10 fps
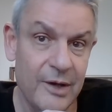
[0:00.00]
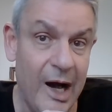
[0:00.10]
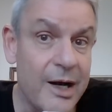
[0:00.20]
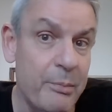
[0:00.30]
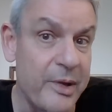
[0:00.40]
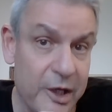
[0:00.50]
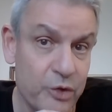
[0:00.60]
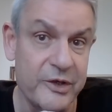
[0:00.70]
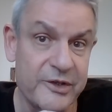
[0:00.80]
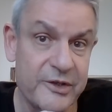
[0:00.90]

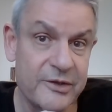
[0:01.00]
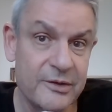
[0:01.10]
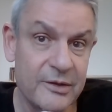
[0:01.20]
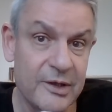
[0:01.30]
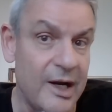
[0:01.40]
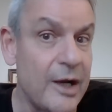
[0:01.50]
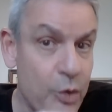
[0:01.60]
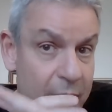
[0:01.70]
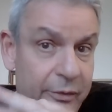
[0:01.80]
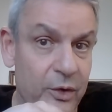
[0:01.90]
unambiguous, and
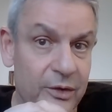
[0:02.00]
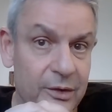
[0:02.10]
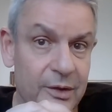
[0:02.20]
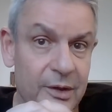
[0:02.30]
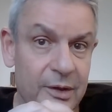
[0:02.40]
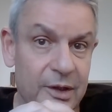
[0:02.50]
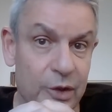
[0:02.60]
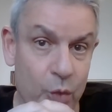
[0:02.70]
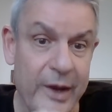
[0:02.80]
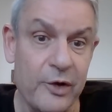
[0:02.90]
unequivocal
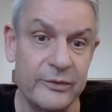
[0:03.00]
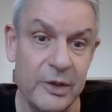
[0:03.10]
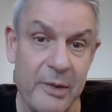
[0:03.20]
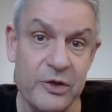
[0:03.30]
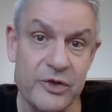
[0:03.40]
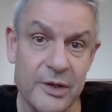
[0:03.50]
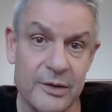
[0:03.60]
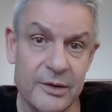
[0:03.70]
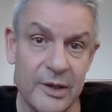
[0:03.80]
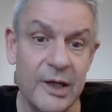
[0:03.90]
in the wake of dementia,
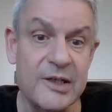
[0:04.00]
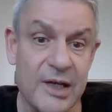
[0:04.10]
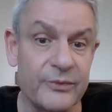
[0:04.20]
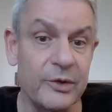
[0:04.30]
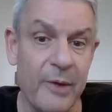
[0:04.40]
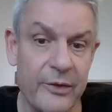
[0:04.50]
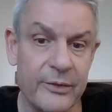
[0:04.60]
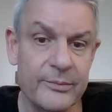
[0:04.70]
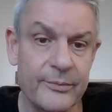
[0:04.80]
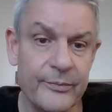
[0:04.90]
in its aftermath.
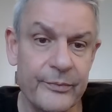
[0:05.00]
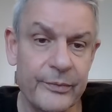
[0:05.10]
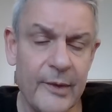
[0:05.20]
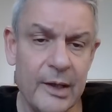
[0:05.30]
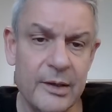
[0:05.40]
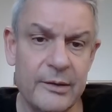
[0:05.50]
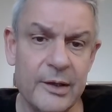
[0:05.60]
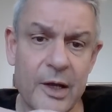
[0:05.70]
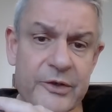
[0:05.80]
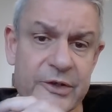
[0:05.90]

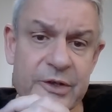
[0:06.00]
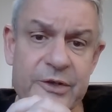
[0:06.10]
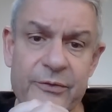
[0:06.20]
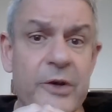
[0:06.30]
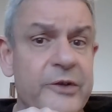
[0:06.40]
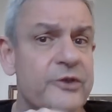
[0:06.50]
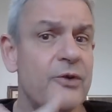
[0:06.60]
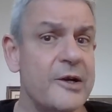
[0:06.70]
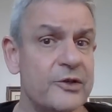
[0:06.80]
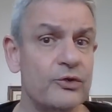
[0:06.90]
The narcissist first
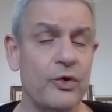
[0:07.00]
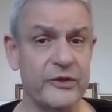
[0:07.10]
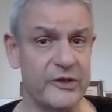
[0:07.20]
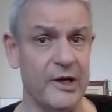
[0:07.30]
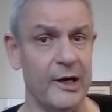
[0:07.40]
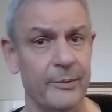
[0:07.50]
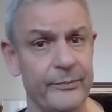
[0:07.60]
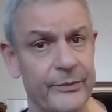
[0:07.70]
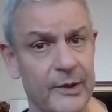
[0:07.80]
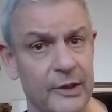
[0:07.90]
tries to conceal
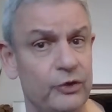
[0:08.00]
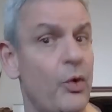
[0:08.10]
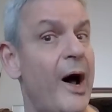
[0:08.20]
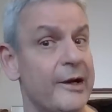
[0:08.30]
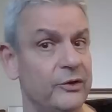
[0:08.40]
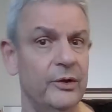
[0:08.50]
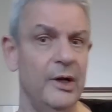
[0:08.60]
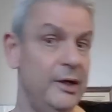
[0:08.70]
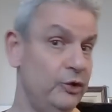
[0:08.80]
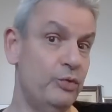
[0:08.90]
and to hide
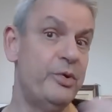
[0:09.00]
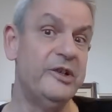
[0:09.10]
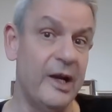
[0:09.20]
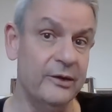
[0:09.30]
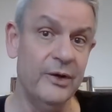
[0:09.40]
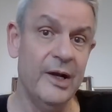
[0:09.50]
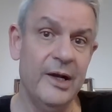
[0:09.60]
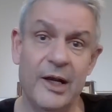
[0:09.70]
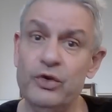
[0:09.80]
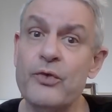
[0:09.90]
and to pretend
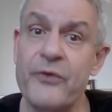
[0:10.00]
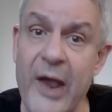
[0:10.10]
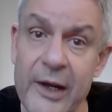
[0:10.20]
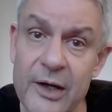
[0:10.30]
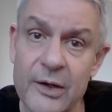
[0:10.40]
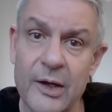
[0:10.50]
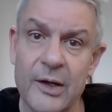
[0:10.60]
and to fake